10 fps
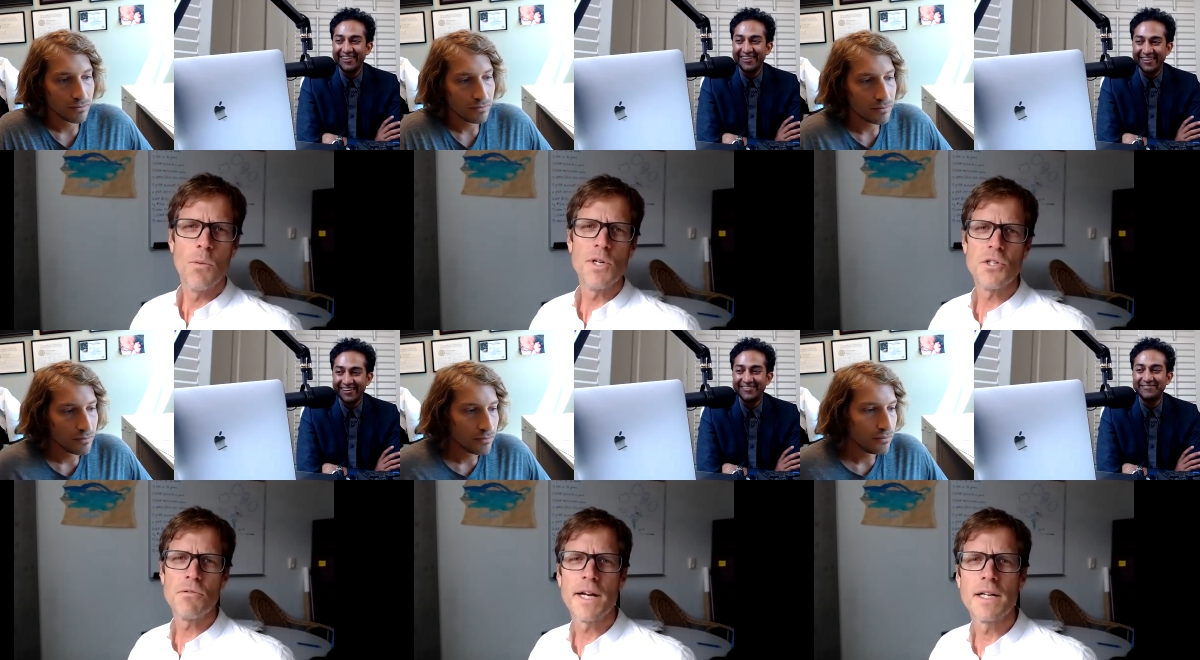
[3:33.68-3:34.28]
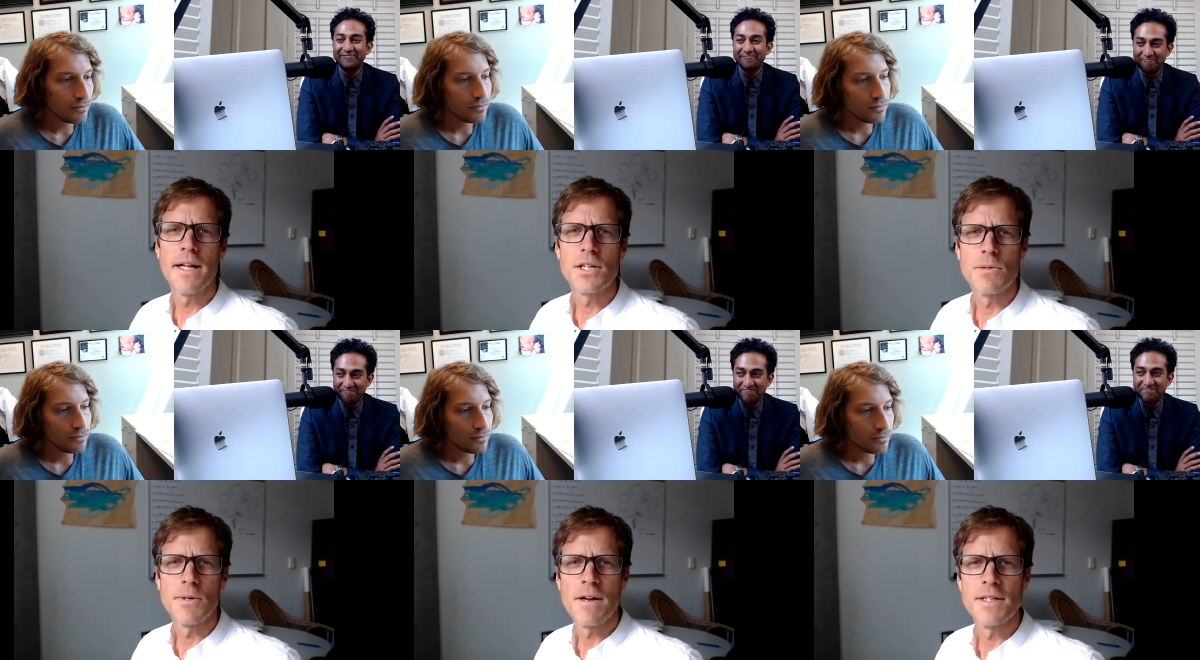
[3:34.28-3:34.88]
Speaker 1: what's your recollection
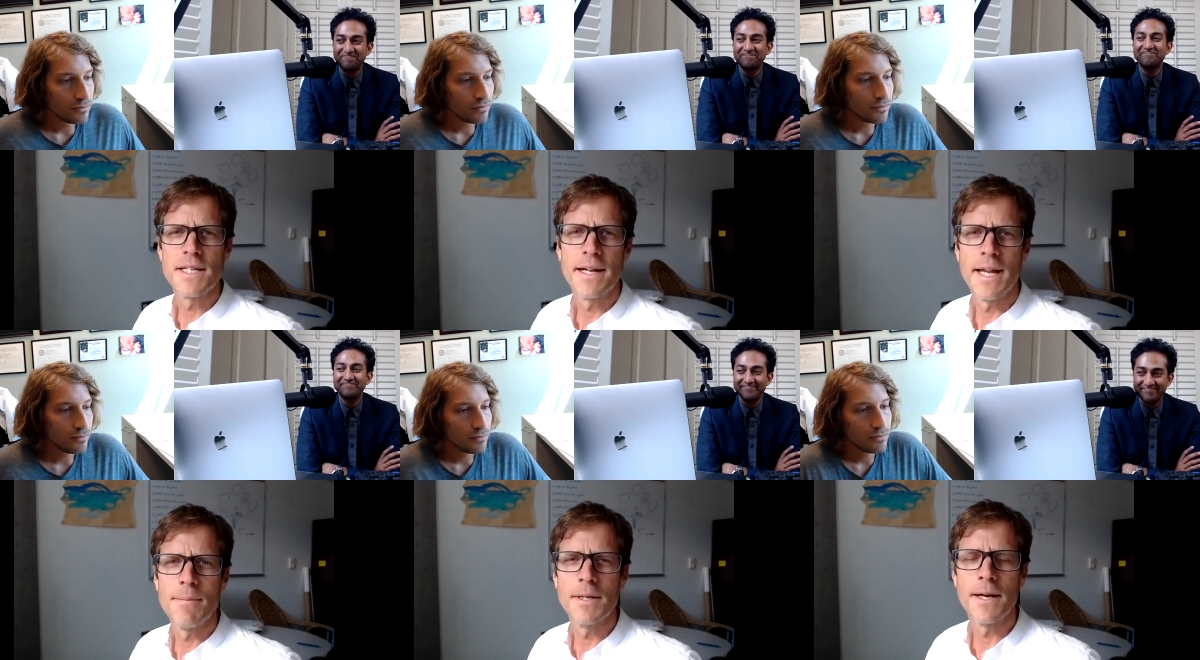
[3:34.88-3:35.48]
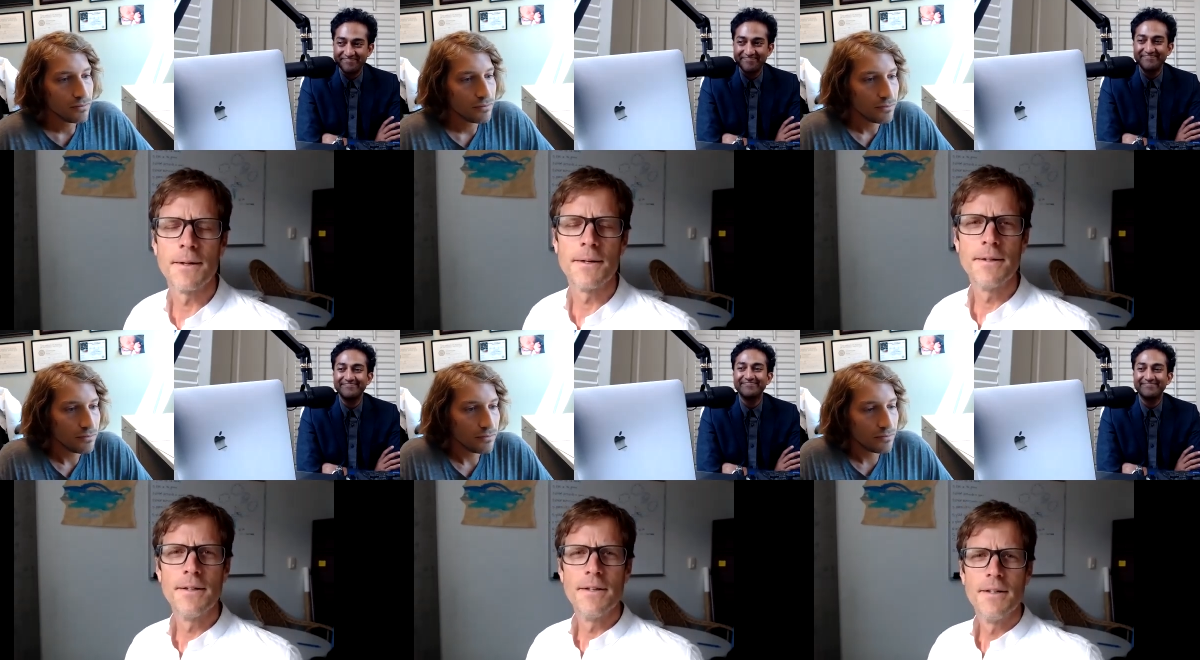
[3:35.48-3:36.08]
about how this came together?
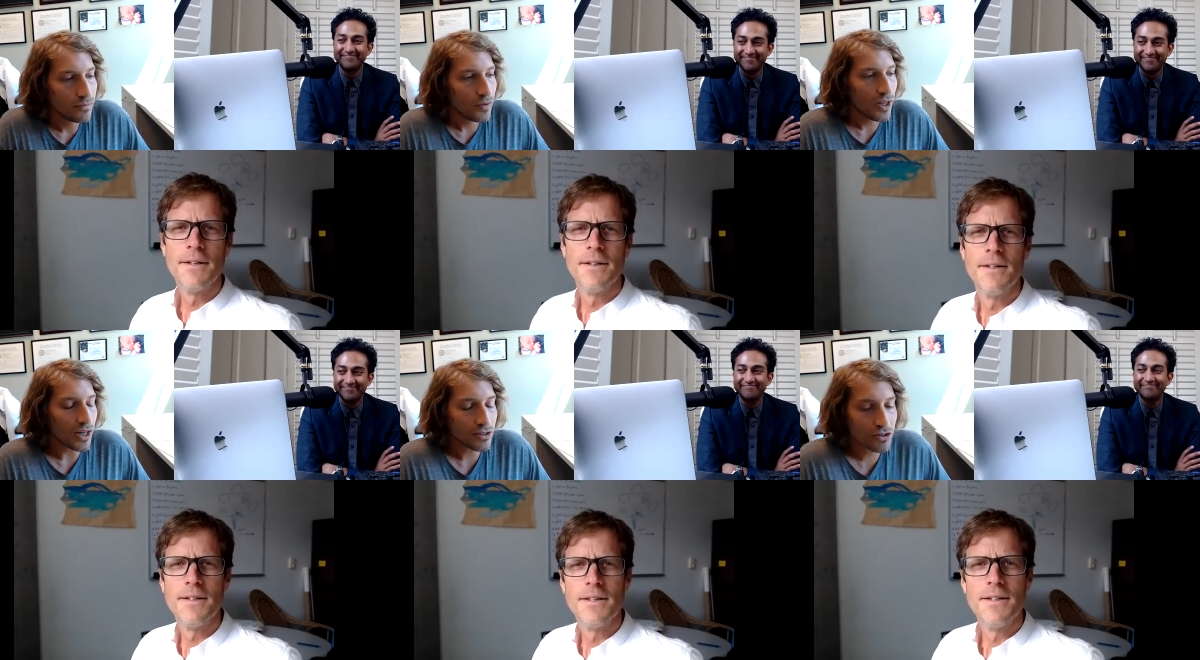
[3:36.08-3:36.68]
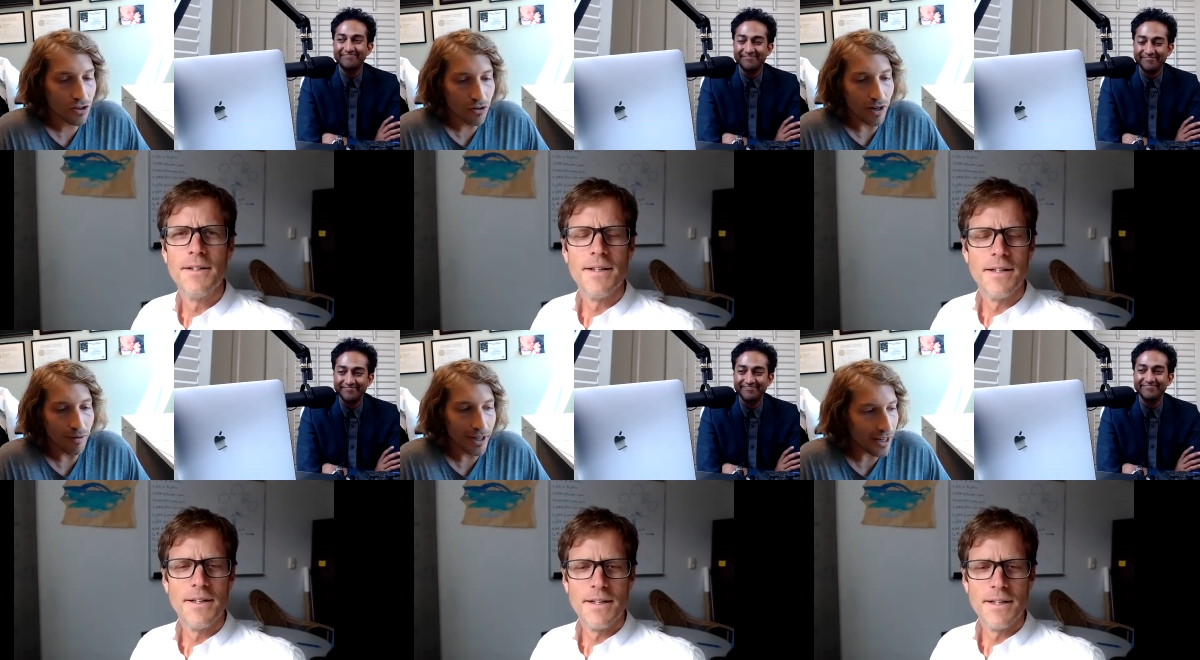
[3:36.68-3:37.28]
Speaker 2: Yeah. So uh,
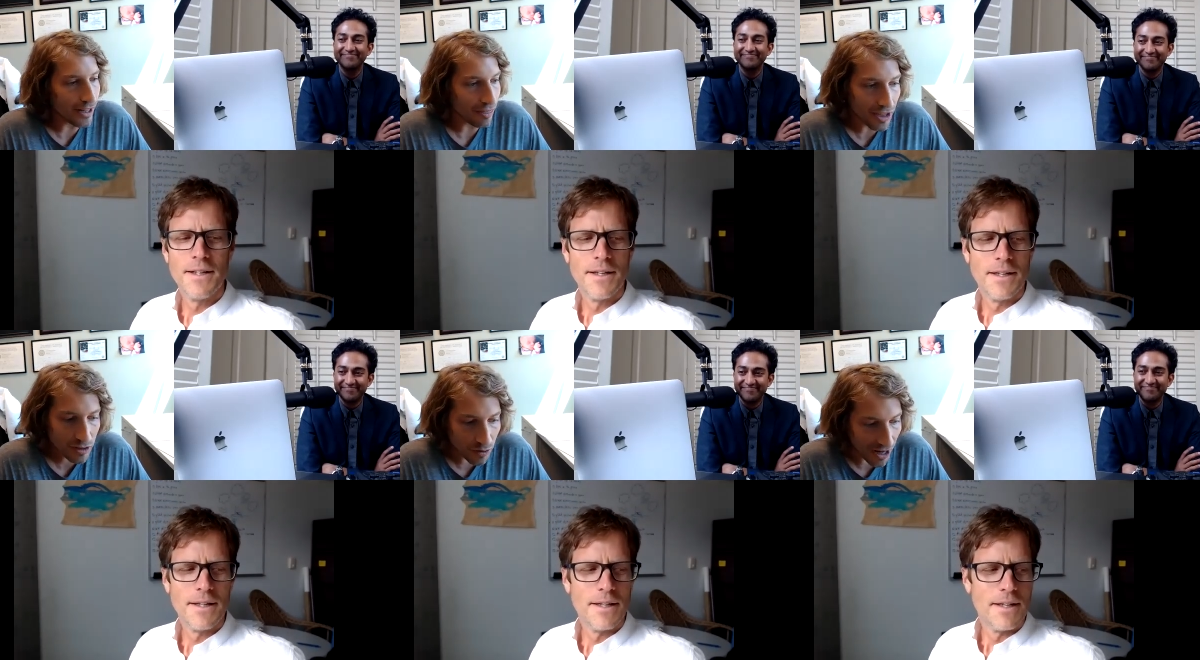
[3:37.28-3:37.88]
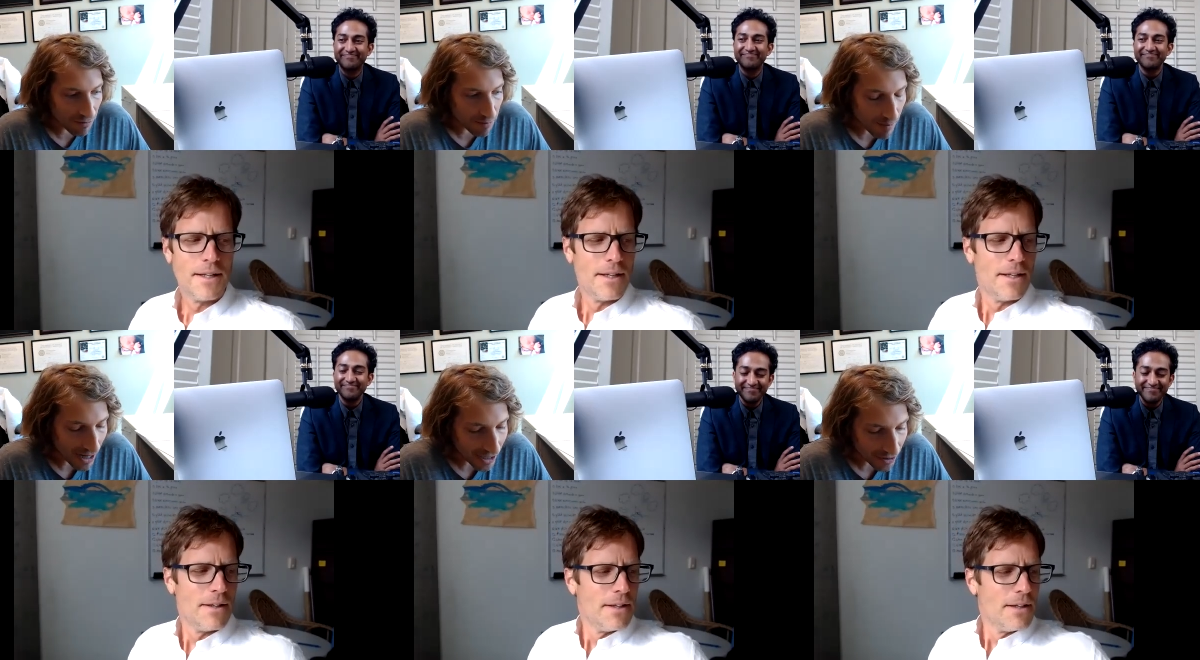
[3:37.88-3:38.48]
again, yeah, thanks for having me
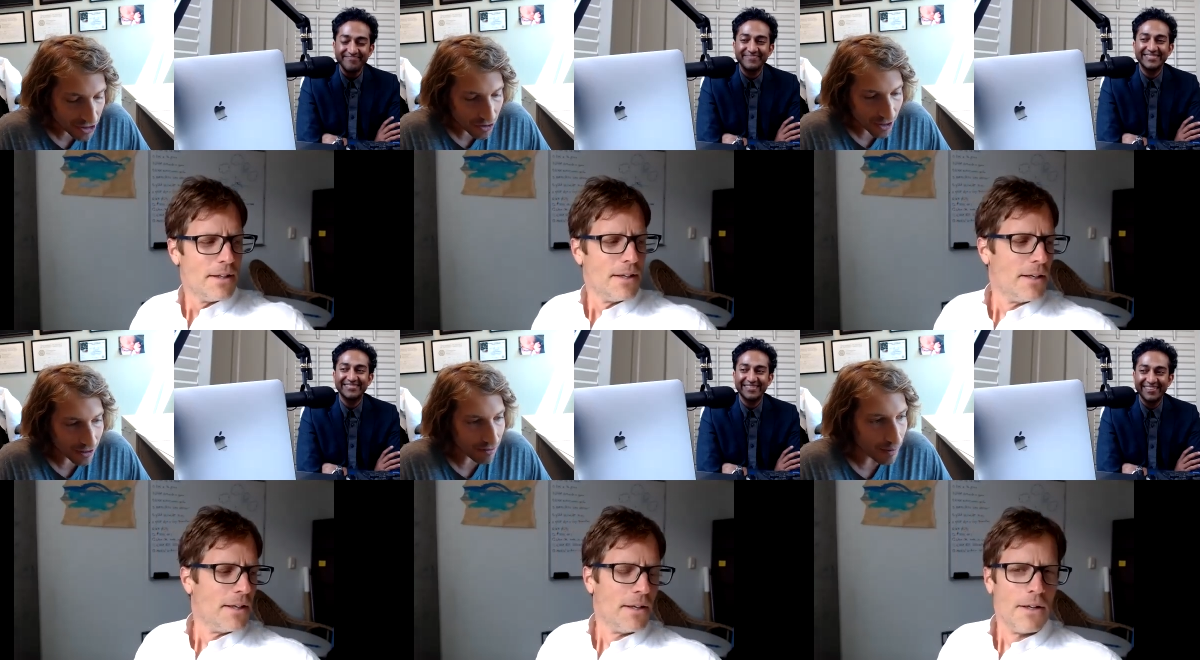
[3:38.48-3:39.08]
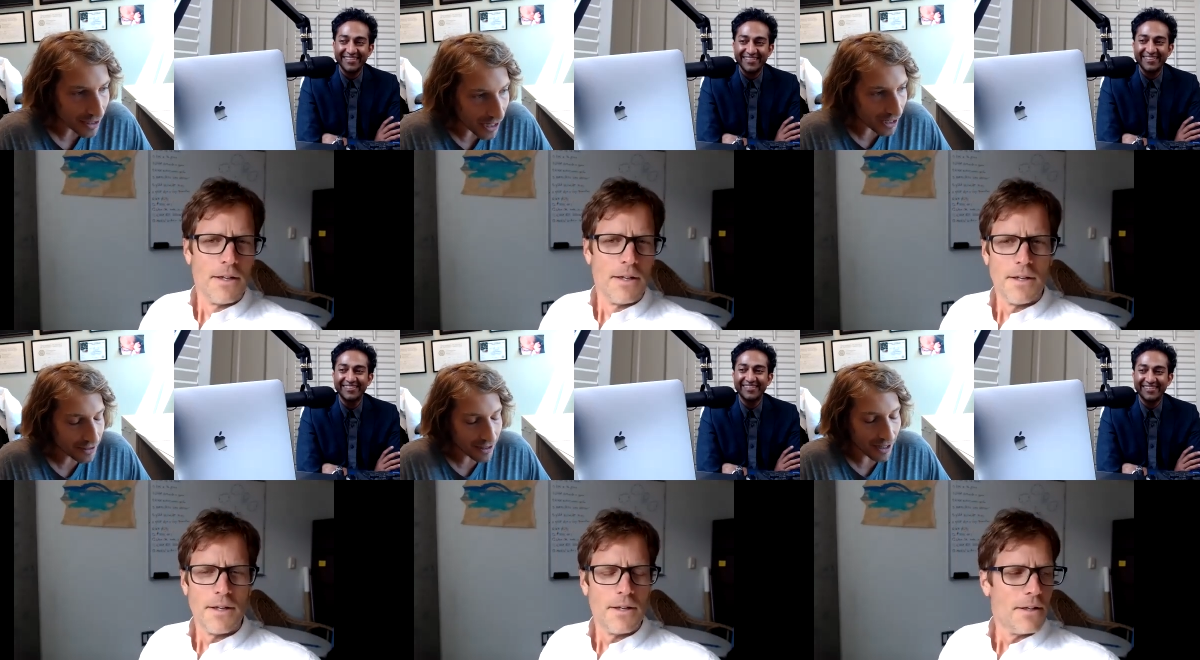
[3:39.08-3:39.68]
back on the show. I love being
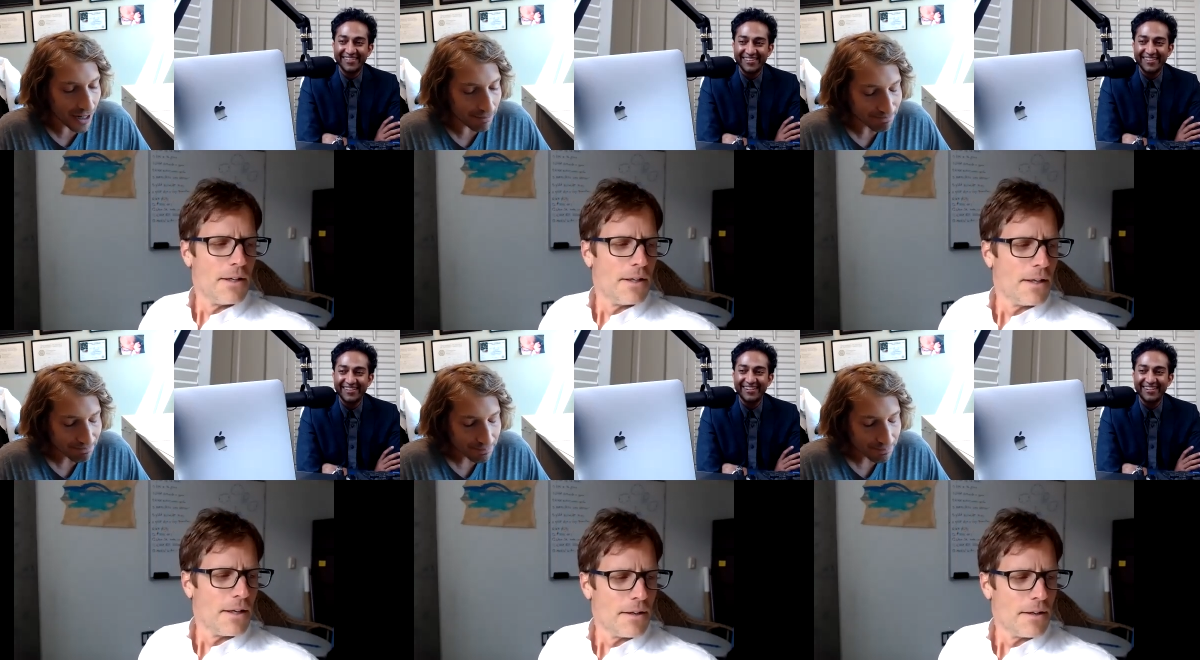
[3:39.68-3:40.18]
on. Um,